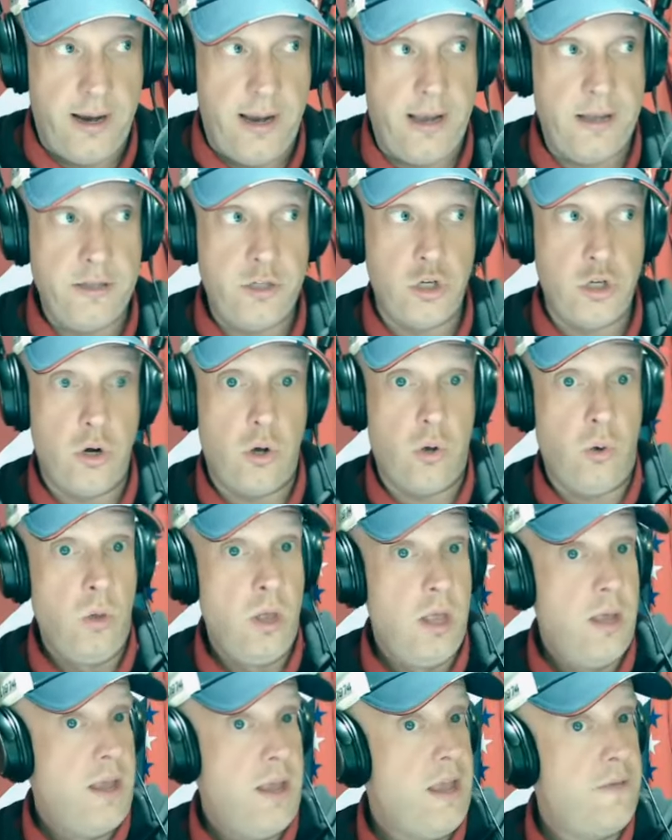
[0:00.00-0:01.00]
And, you know,
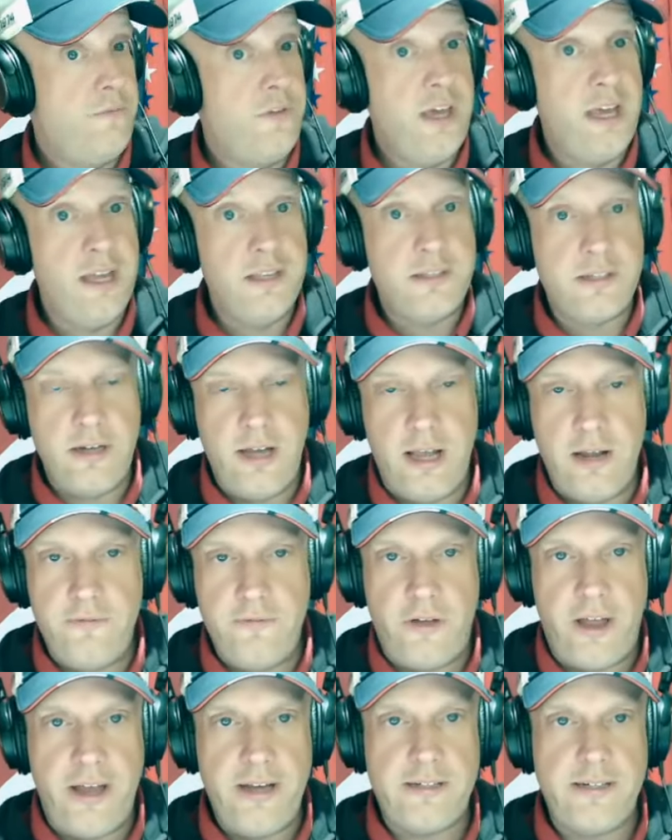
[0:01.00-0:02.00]
if he gets an
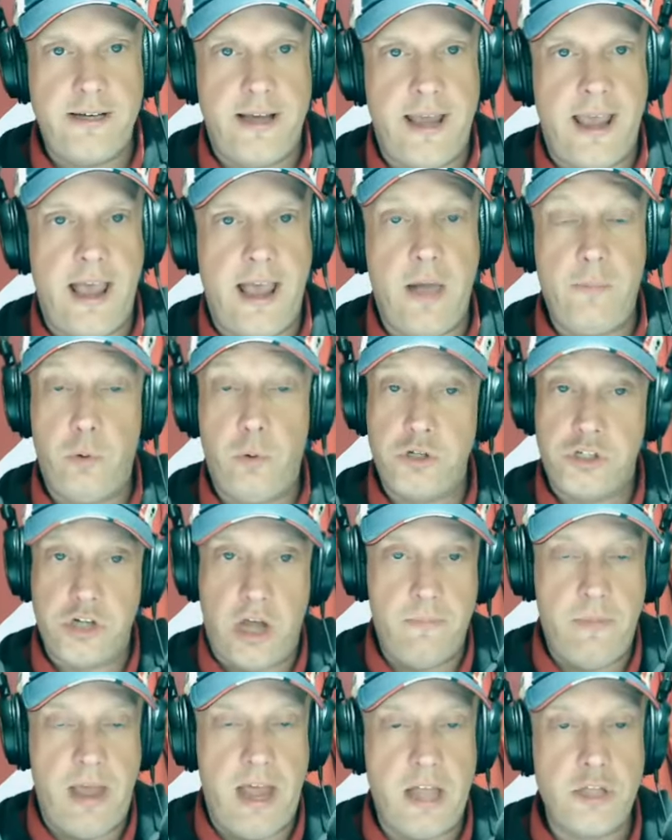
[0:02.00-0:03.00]
invite to camp, which
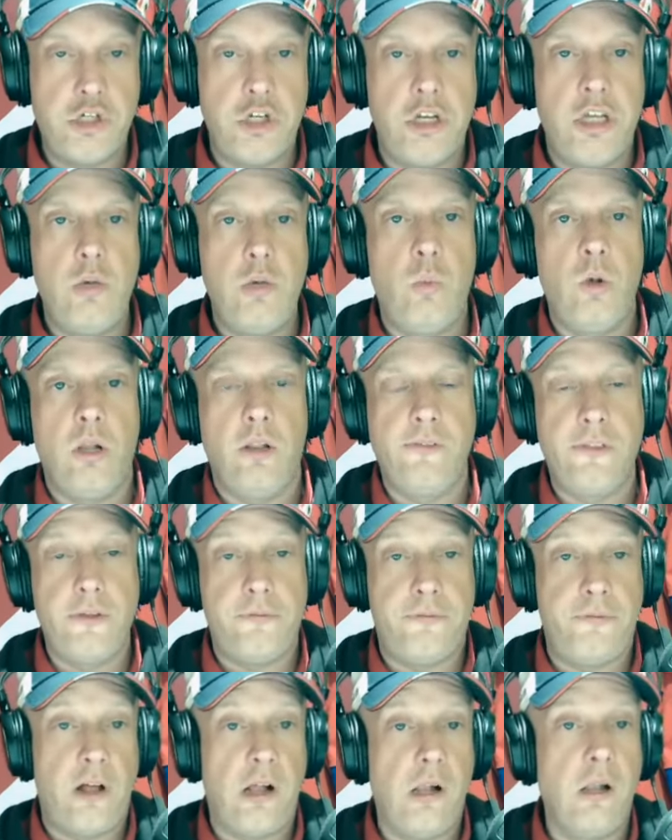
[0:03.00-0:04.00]
I imagine he will in
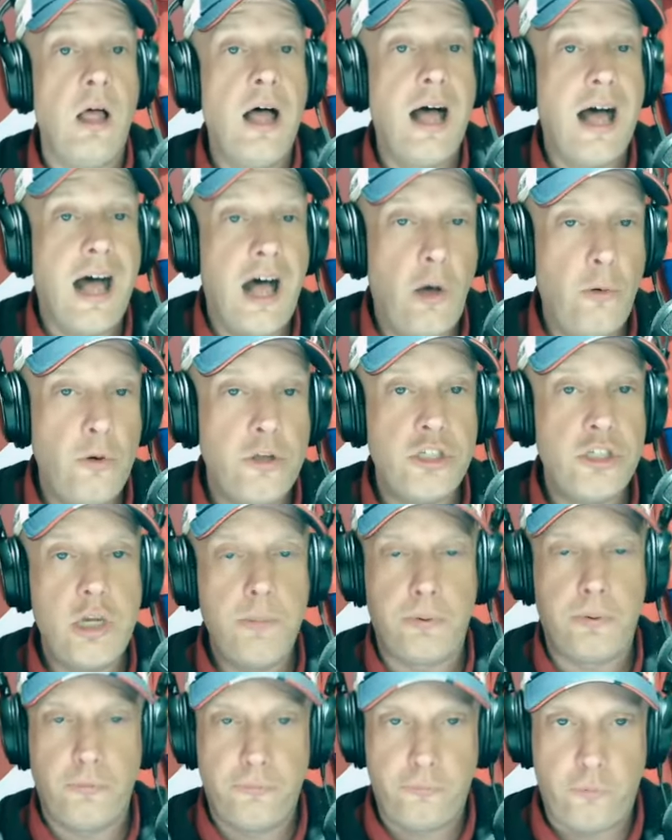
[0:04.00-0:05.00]
the fall, how does
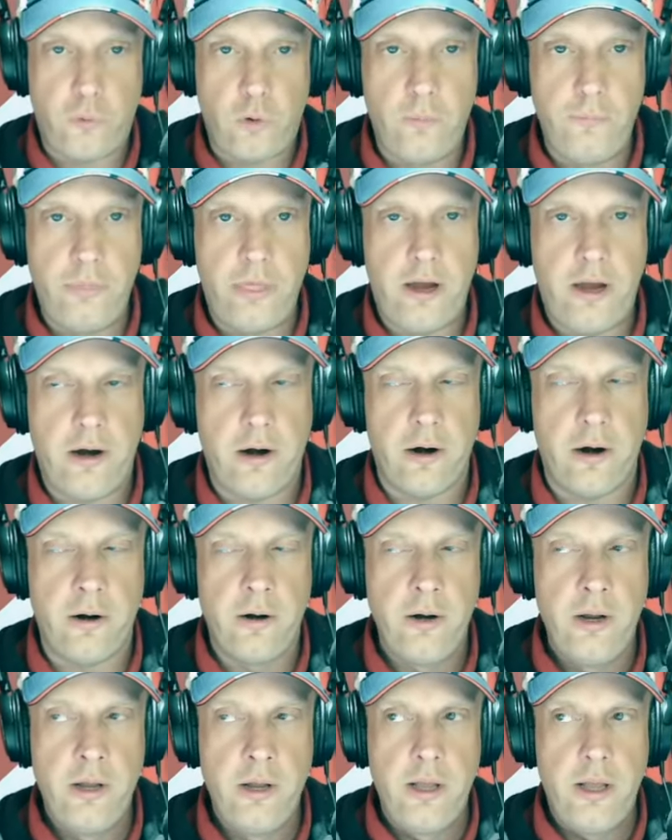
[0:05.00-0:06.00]
he perform there?